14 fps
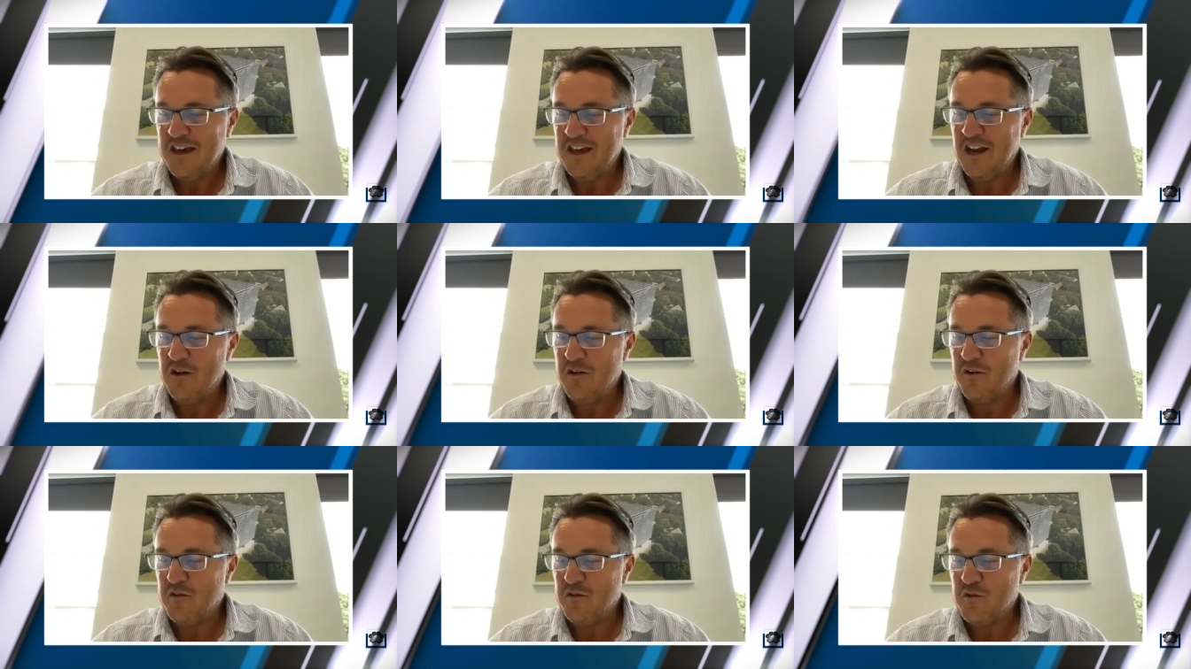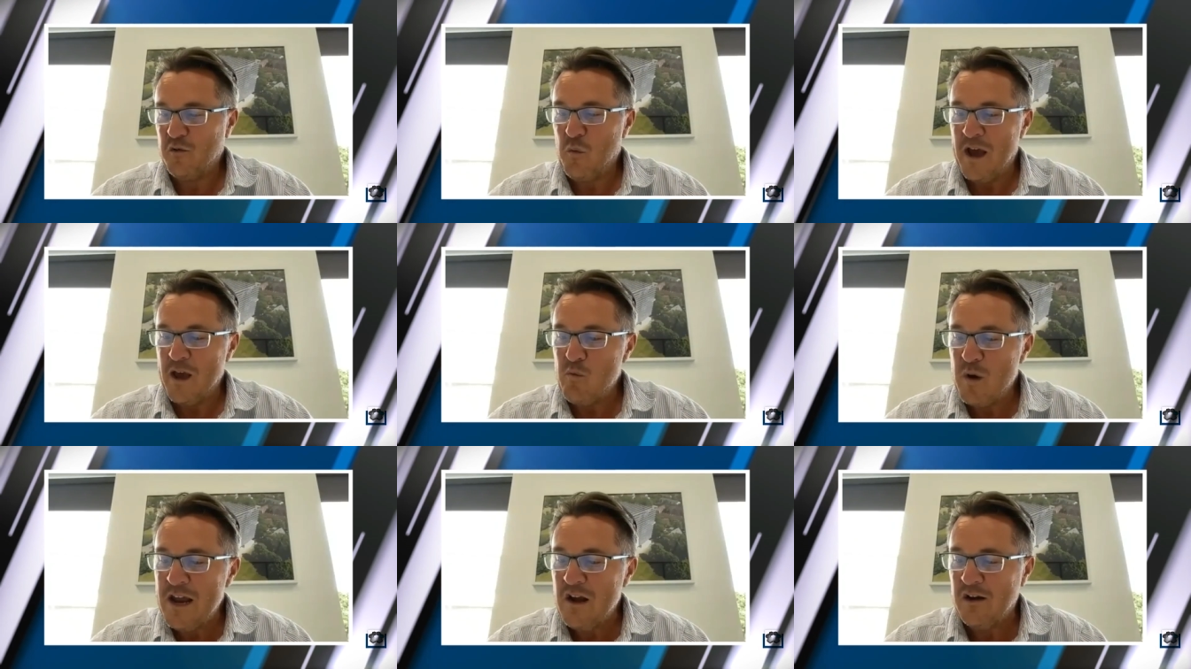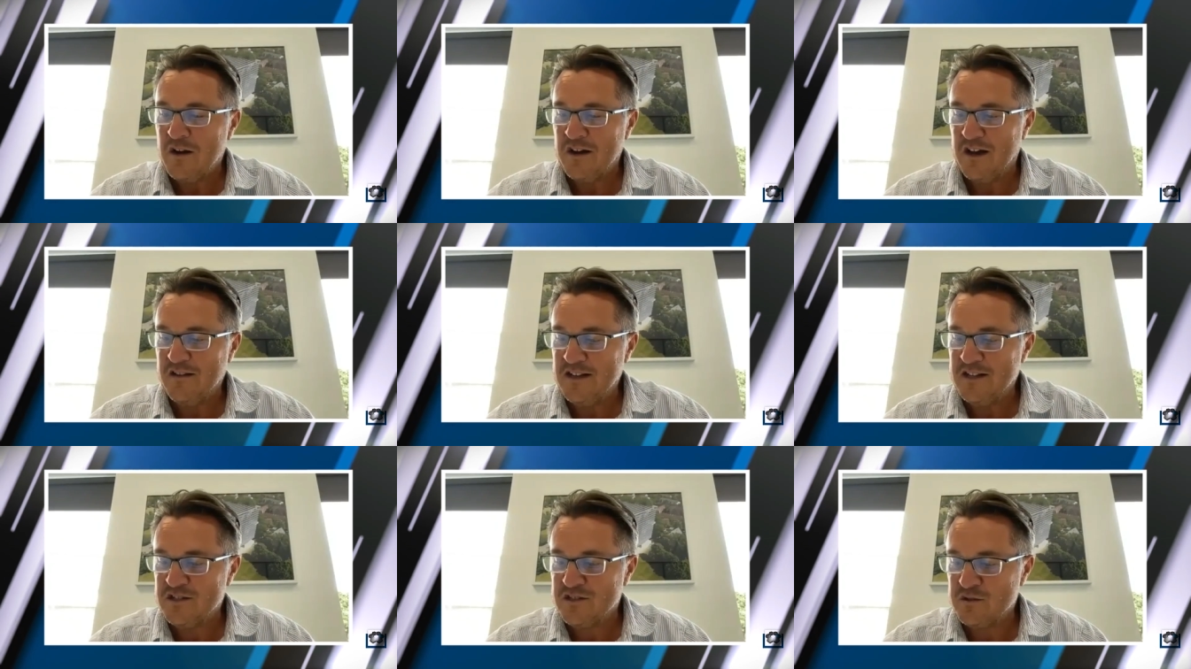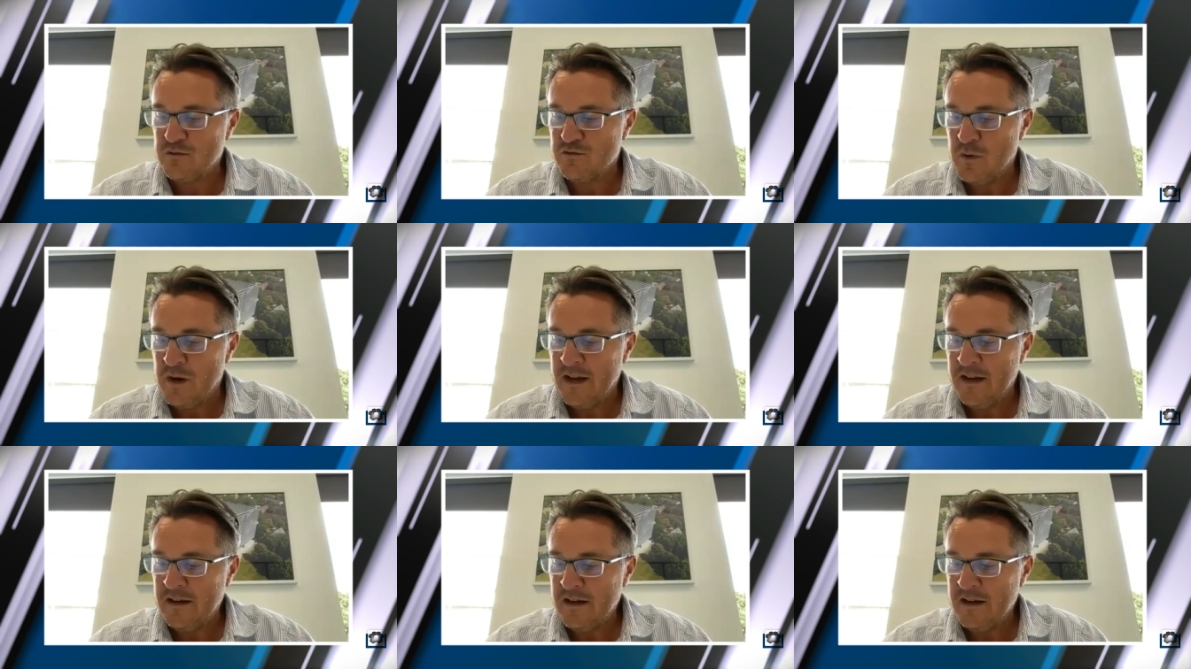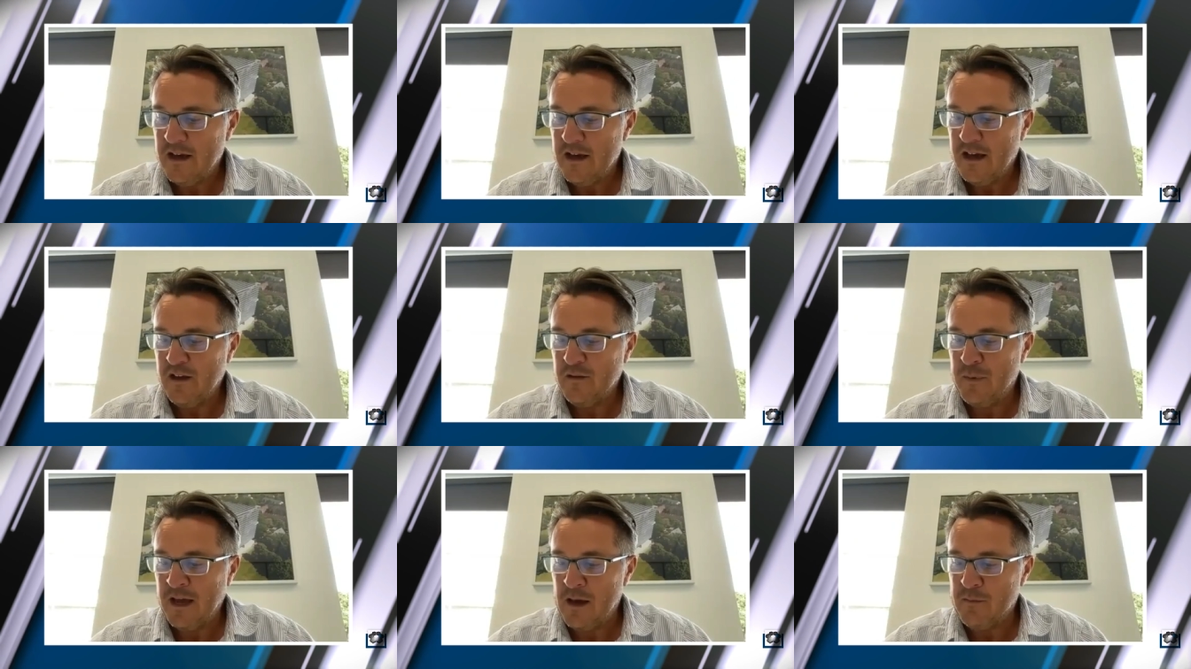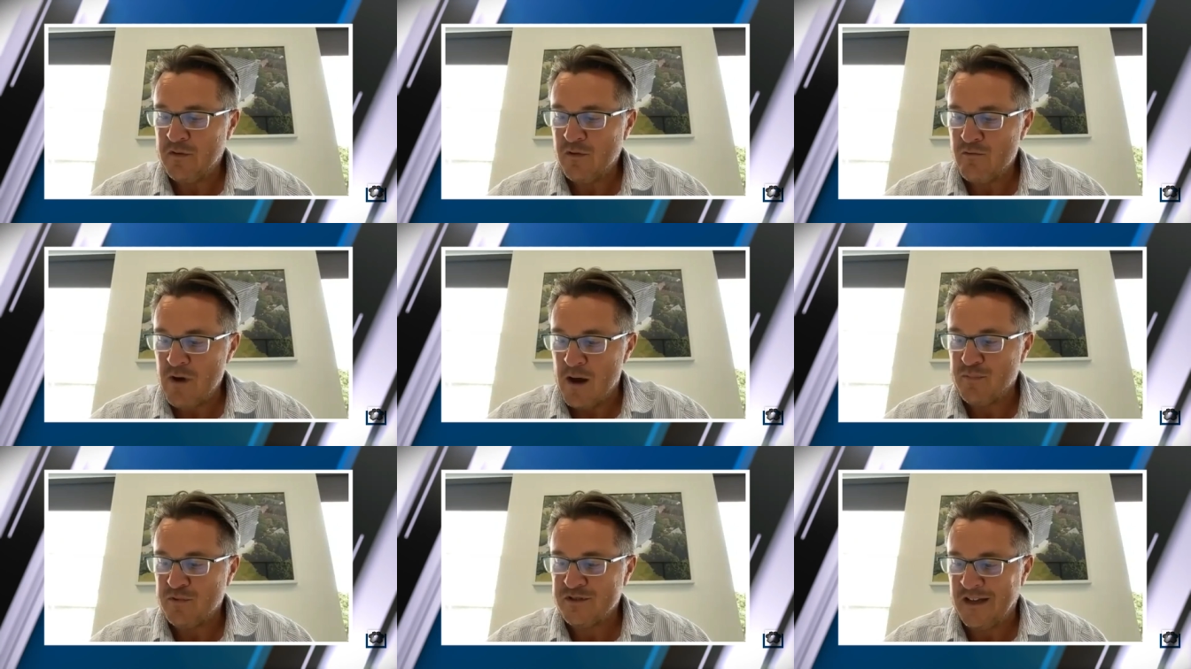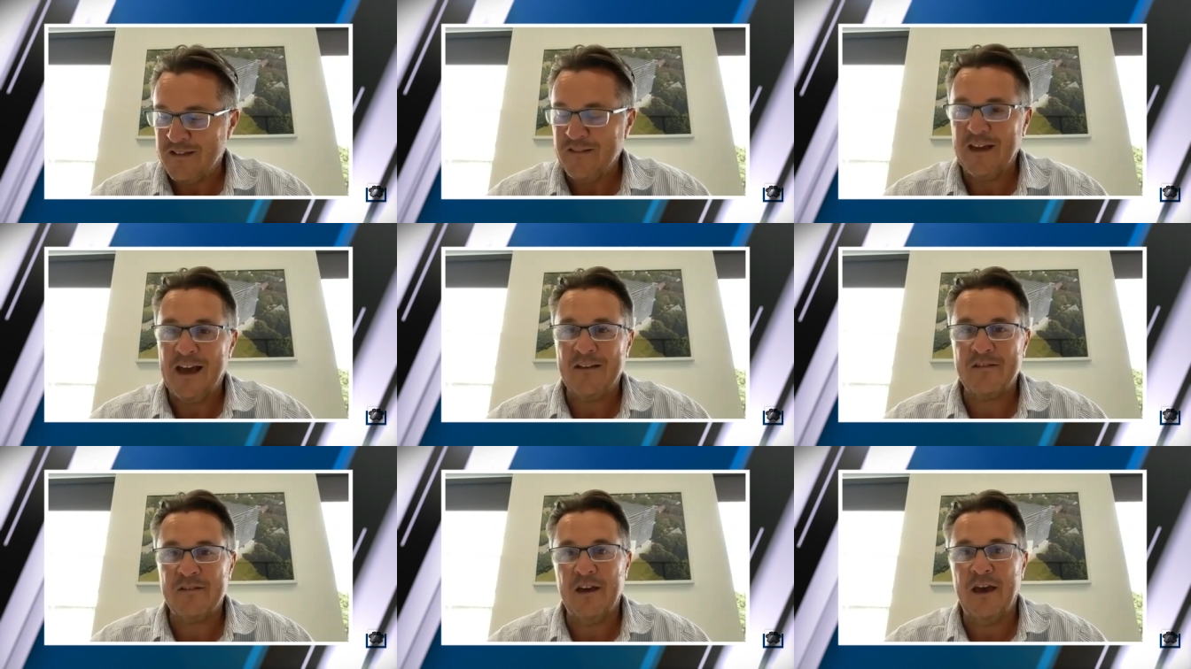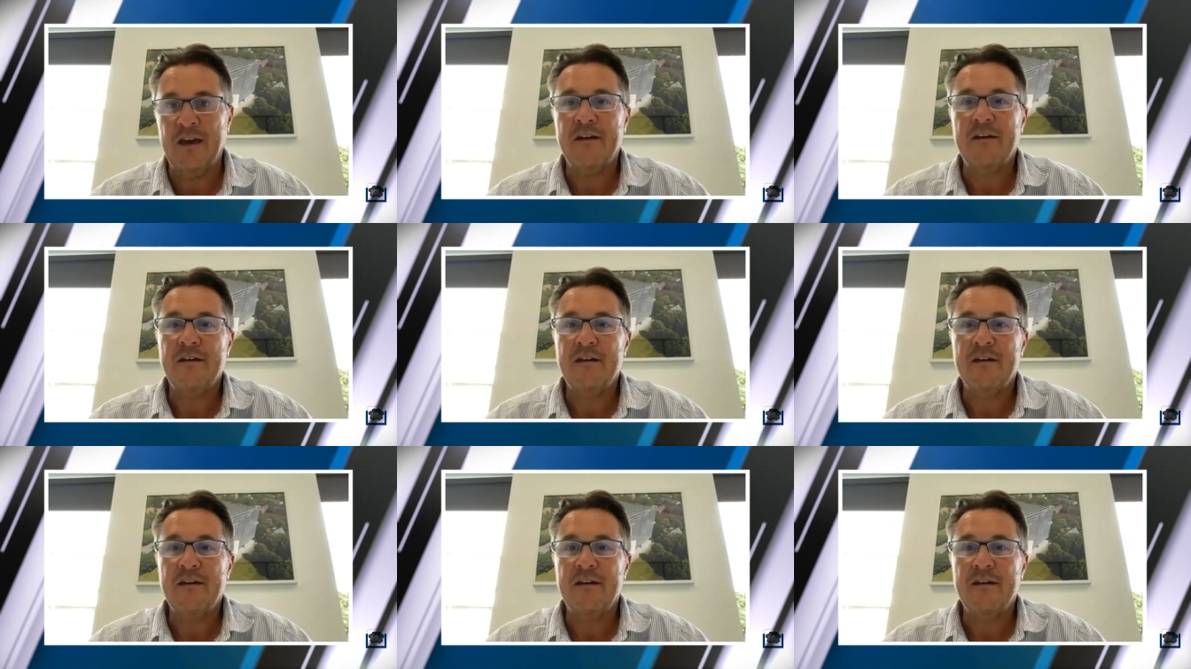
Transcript: you know the way we look at a digital twin is being able to represent the asset